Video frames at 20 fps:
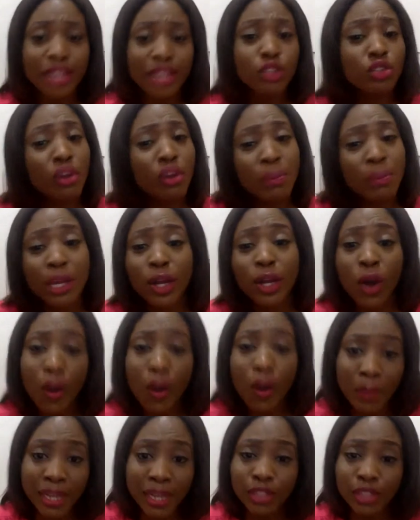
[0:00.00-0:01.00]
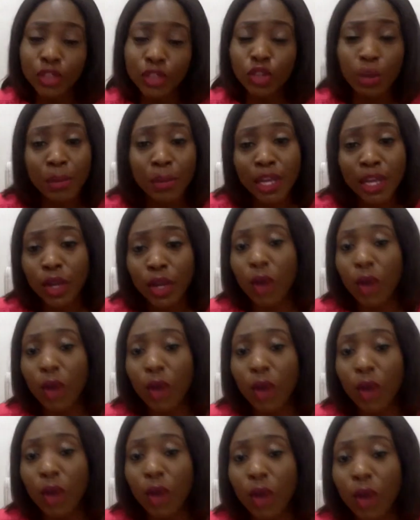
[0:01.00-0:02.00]
drop a comment, drop
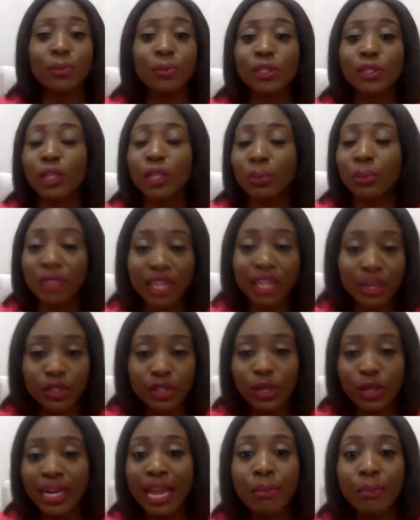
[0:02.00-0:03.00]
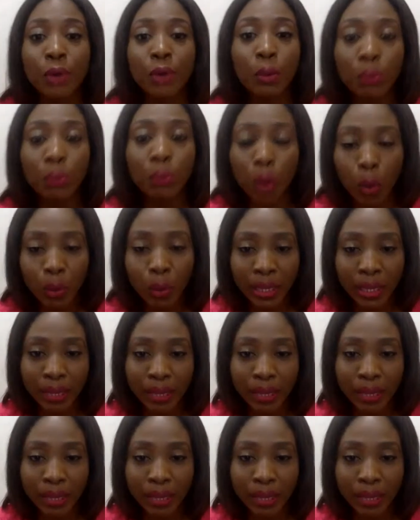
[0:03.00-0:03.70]
something else, your light bulb moment.